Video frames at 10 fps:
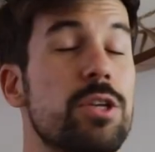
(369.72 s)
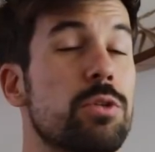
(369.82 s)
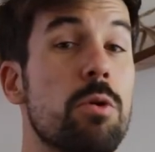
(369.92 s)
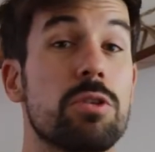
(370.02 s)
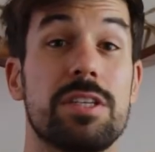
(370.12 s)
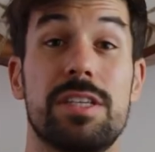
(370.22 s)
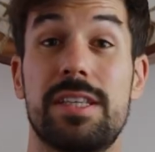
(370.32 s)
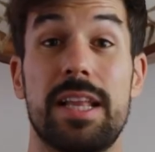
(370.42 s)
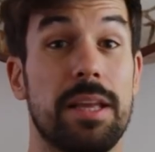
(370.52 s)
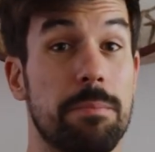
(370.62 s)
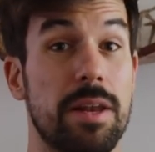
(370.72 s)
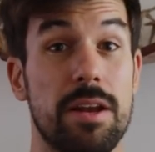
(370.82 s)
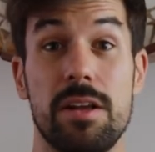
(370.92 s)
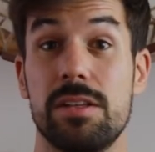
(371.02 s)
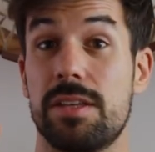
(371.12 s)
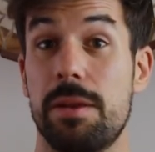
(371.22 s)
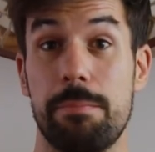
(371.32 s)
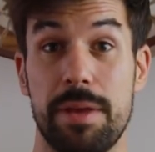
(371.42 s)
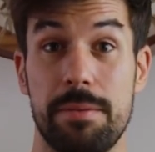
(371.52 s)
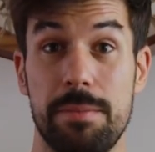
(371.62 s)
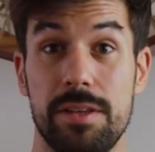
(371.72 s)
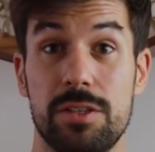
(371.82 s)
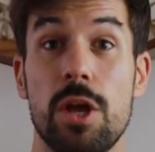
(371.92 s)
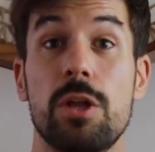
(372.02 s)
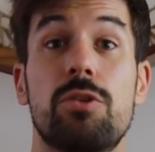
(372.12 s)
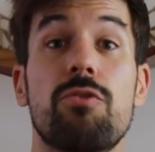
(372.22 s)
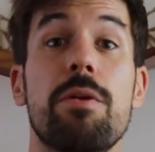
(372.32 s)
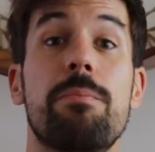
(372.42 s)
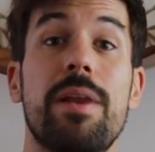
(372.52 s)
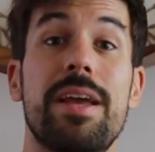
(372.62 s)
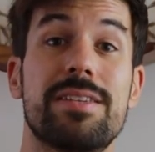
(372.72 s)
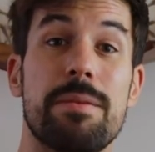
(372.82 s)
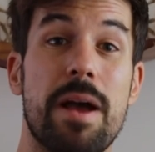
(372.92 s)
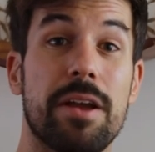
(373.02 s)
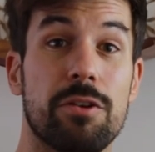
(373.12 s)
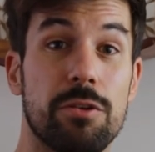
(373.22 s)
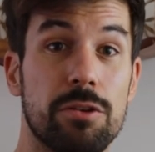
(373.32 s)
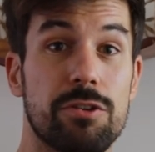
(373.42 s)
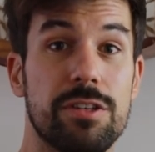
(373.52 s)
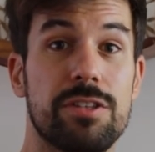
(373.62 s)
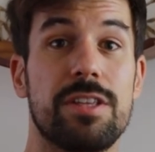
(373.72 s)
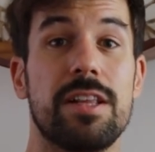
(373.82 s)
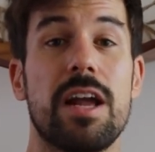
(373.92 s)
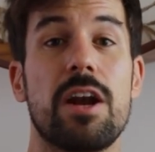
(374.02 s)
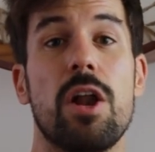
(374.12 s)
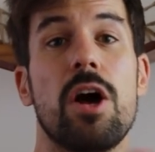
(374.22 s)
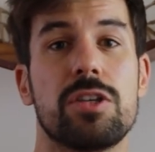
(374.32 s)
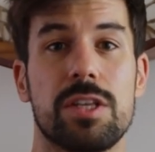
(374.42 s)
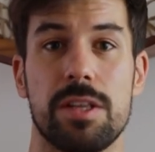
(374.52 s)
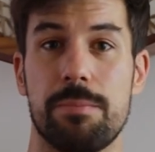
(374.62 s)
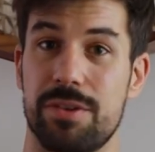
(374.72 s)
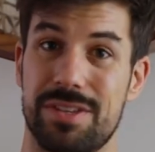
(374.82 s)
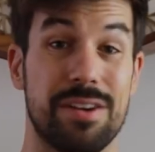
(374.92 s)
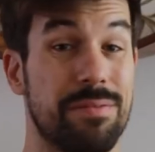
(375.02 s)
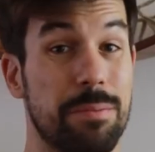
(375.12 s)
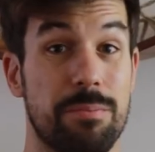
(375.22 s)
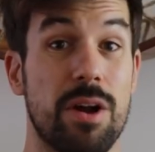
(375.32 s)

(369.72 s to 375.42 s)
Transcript: use mostly synthetic minerals and vitamins to replace the micronutrients that are lost in the preserving